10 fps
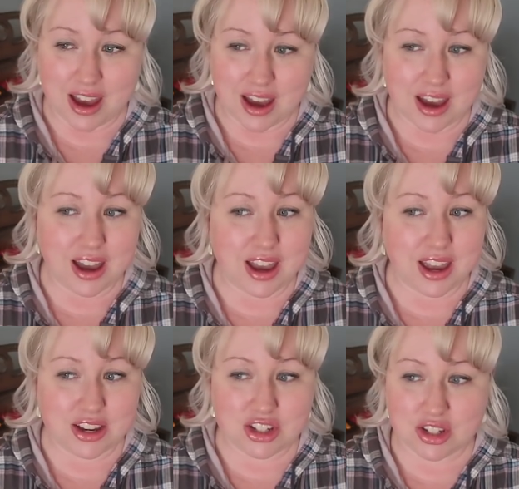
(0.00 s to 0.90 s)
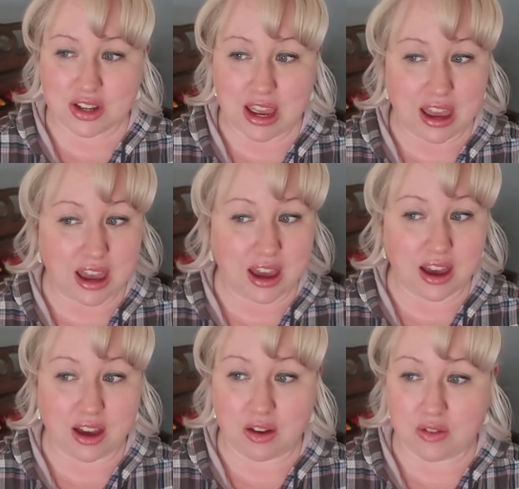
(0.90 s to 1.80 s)
I should
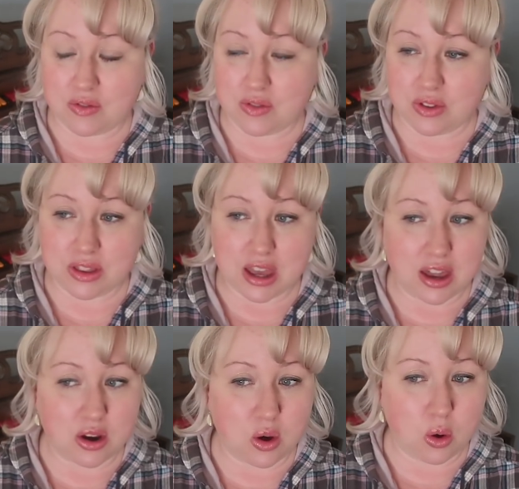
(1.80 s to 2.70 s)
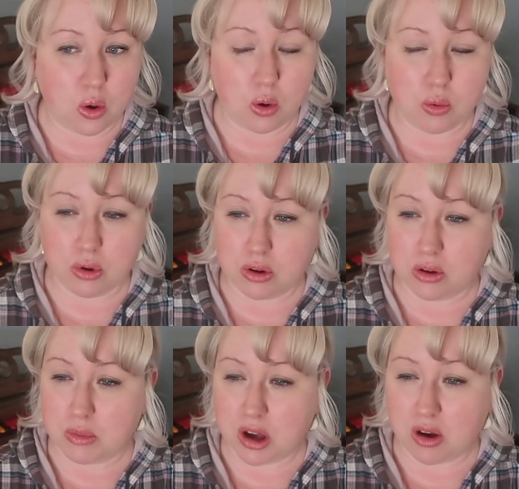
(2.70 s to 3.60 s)
have that whole
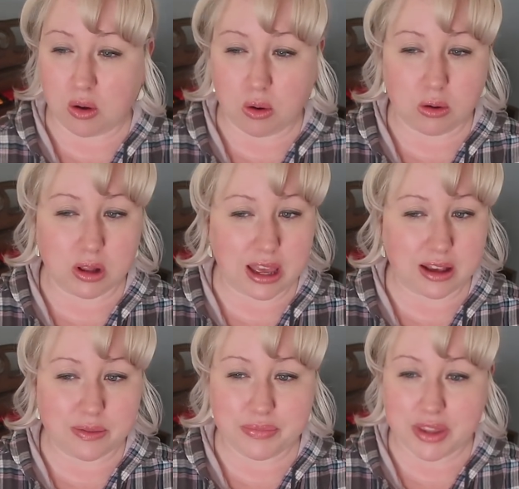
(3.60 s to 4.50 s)
room, a whole like